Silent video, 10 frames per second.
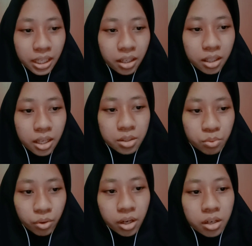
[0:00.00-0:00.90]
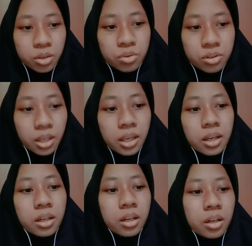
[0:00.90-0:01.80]
glassware using
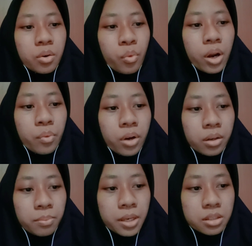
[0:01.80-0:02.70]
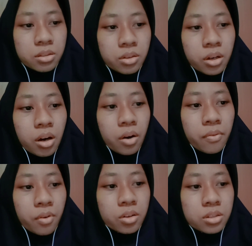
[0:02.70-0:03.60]
a 1-1 mixture
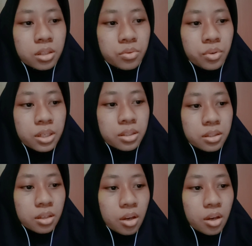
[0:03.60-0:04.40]
of concentrated